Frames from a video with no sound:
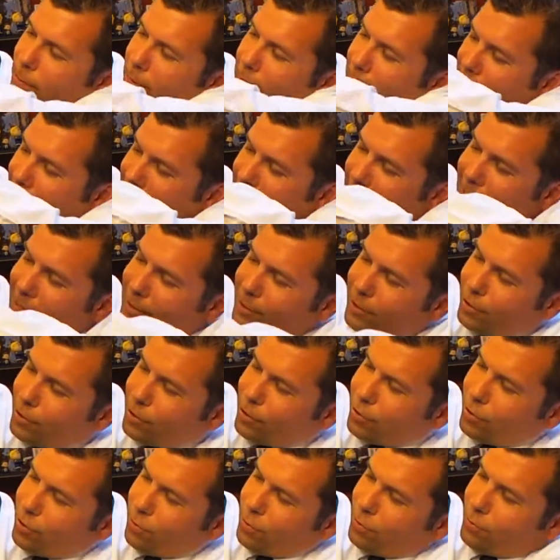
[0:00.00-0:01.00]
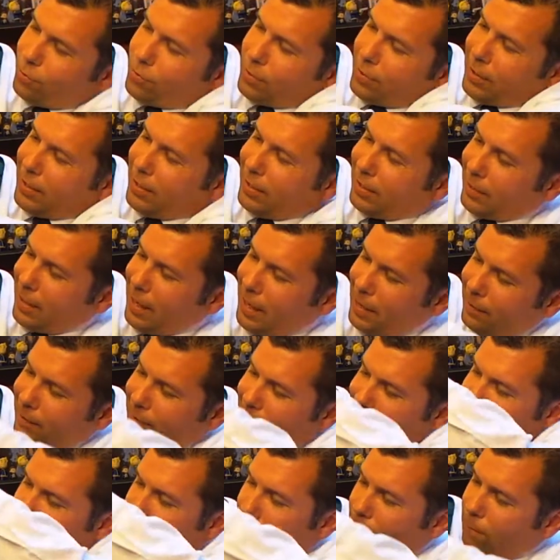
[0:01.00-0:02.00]
but it kind of shows, it
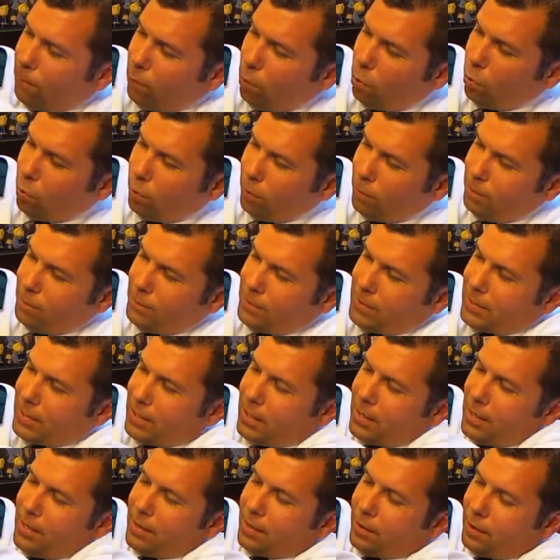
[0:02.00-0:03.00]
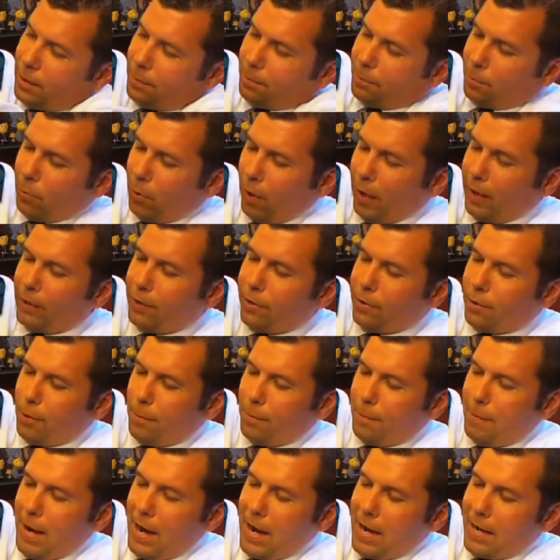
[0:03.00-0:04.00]
kind of like forms the
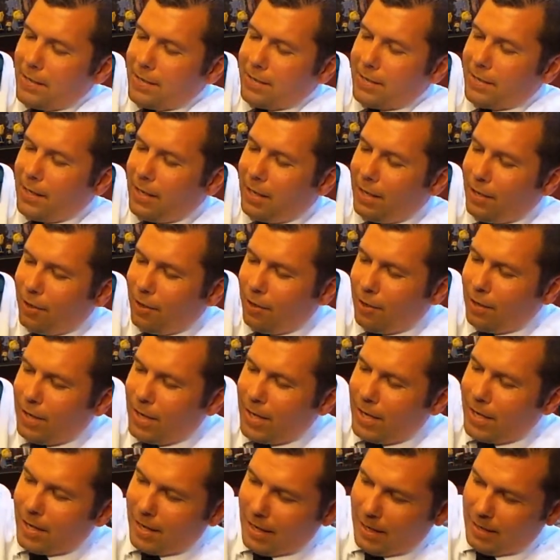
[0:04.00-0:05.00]
predator mask here.